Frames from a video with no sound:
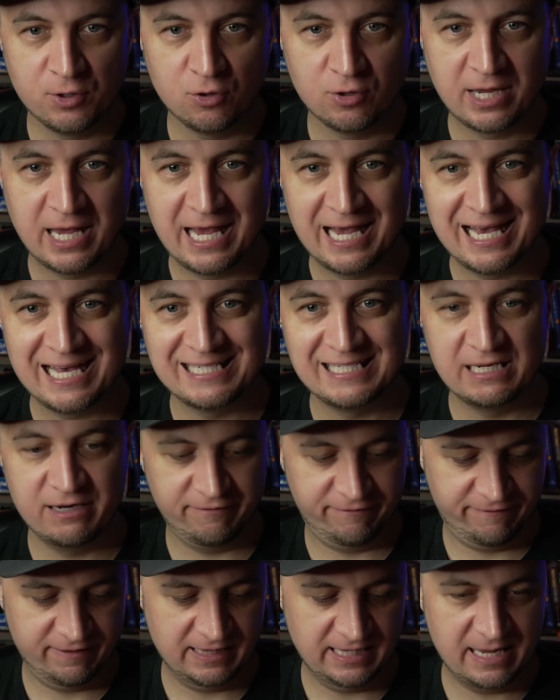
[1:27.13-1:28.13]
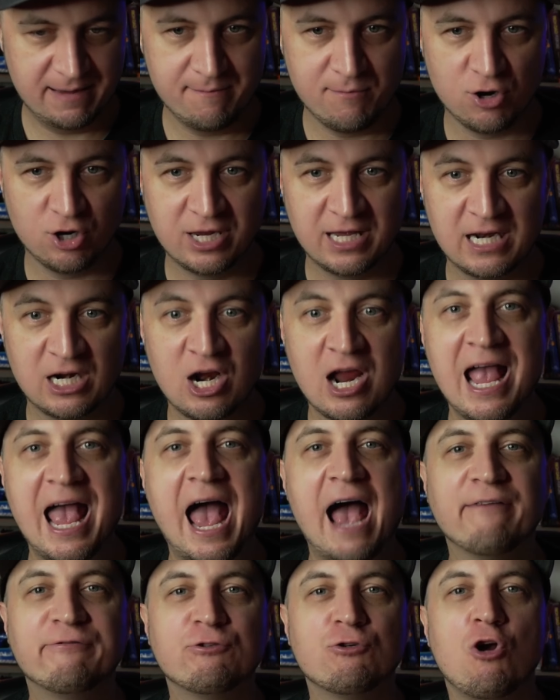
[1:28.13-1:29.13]
Okay, as an affiliate marketer.
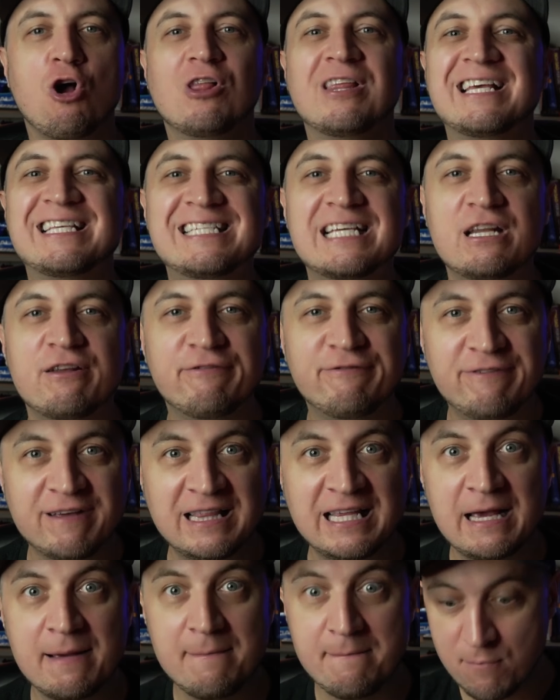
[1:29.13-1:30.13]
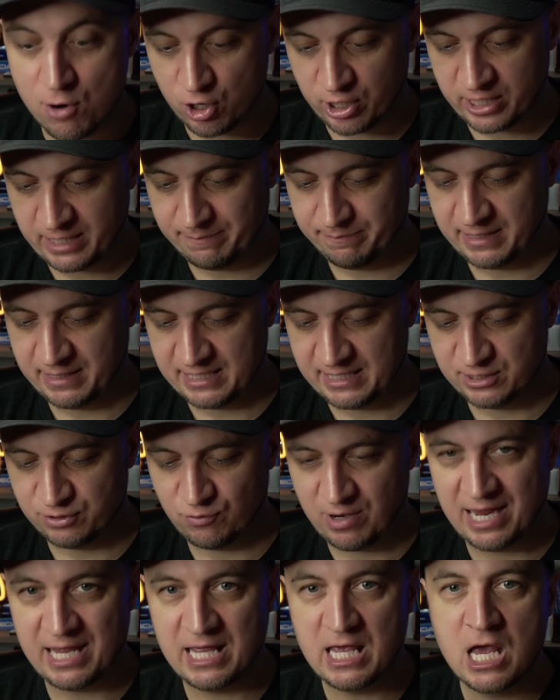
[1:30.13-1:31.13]
After all, it's an affiliate marketplace,
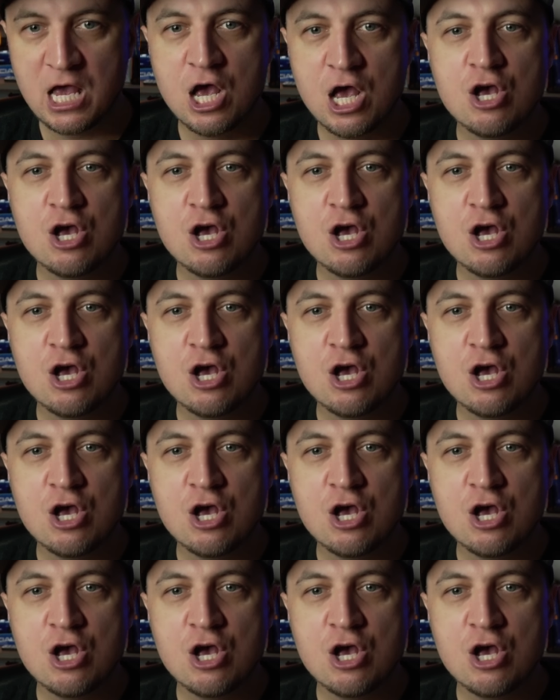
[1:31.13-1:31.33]
right?